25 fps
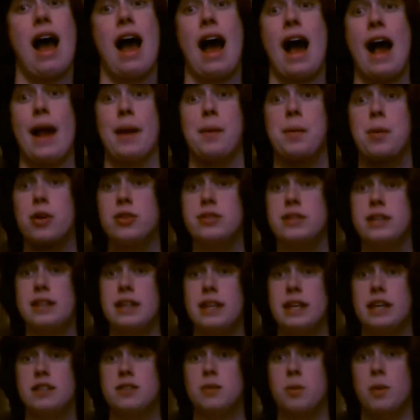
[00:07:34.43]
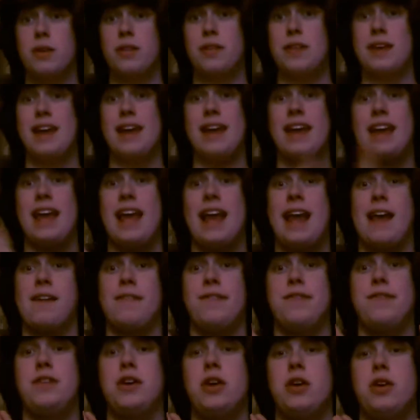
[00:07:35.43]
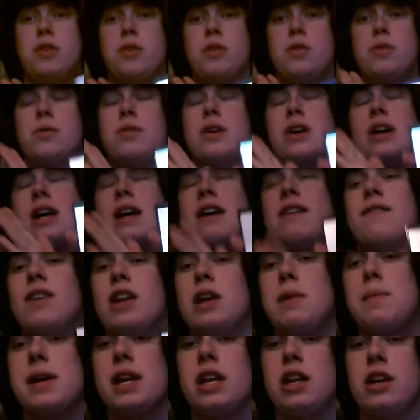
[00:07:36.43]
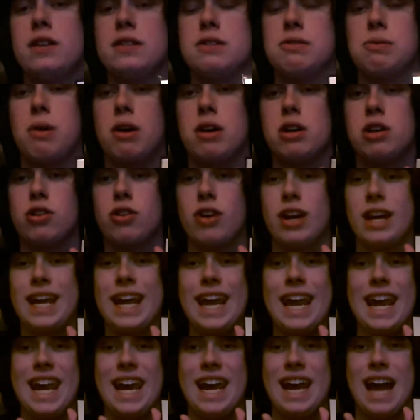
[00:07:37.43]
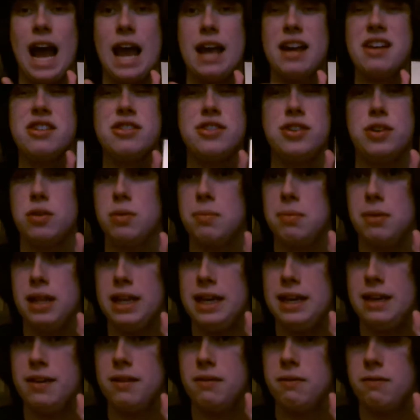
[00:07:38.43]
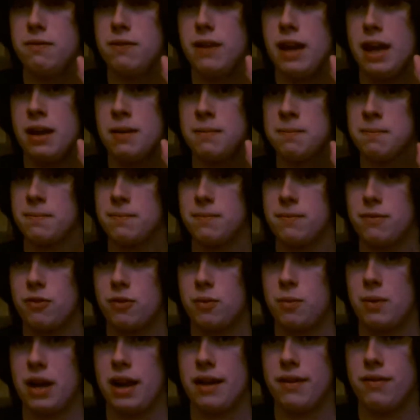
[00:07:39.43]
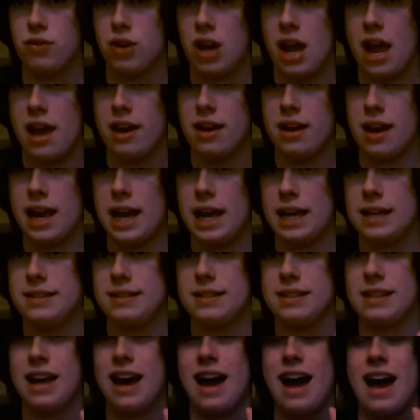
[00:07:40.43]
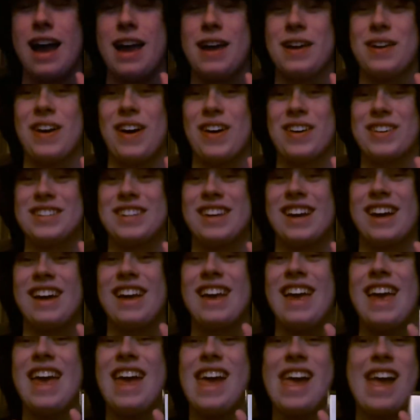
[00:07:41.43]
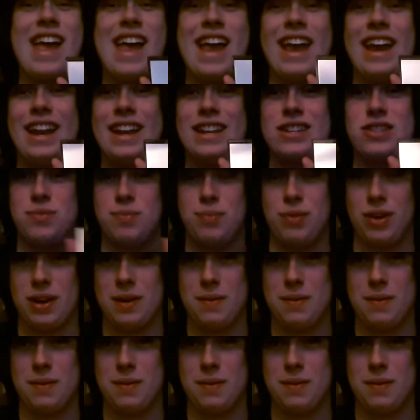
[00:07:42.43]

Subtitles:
I personally think it's worth it. If anybody is wondering, I do believe, and from what I've read, and I asked the guy in Ulta, it is